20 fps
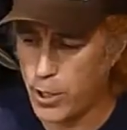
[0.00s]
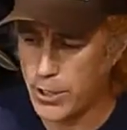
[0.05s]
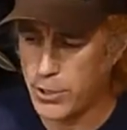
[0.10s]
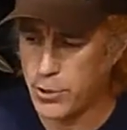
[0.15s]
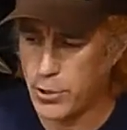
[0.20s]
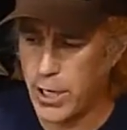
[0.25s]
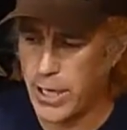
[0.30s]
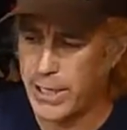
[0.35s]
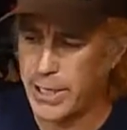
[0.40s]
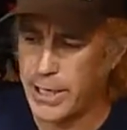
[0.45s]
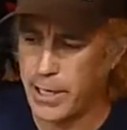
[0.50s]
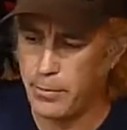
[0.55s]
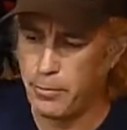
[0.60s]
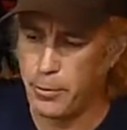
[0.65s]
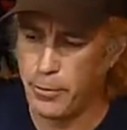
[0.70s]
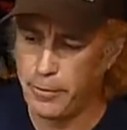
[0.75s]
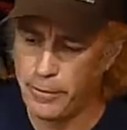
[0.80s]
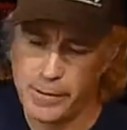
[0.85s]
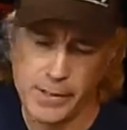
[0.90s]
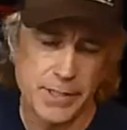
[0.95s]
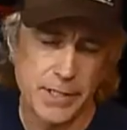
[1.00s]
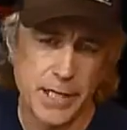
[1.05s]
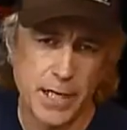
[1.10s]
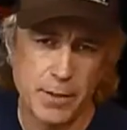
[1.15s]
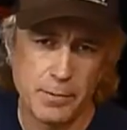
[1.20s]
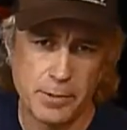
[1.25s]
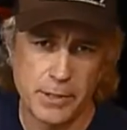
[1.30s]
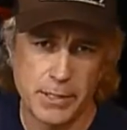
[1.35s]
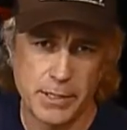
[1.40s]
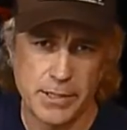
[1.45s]
I tried a couple of these
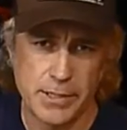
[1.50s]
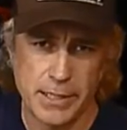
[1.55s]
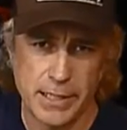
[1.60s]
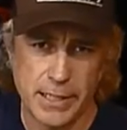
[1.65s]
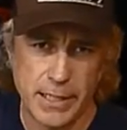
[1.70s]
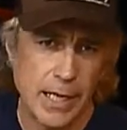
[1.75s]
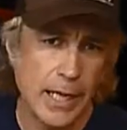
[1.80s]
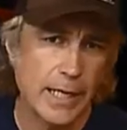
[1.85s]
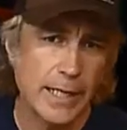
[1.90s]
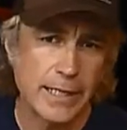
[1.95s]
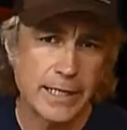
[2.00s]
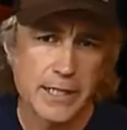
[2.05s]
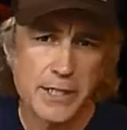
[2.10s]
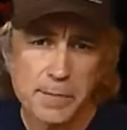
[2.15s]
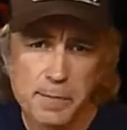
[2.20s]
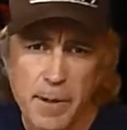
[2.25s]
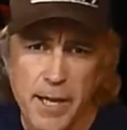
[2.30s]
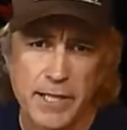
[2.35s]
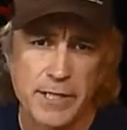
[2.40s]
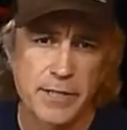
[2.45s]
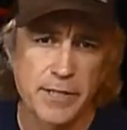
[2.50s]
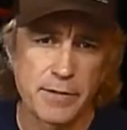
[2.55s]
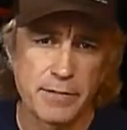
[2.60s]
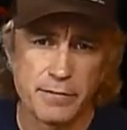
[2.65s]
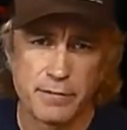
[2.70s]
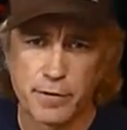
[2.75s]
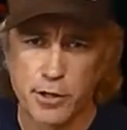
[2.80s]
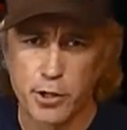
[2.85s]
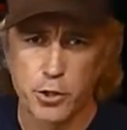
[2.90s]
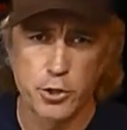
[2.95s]
helmets in the inexpensive
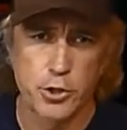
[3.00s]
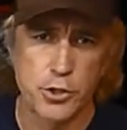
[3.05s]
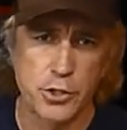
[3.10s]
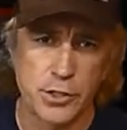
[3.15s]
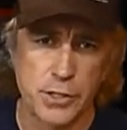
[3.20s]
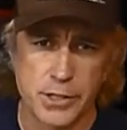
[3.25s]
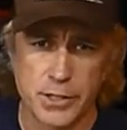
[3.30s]
versions,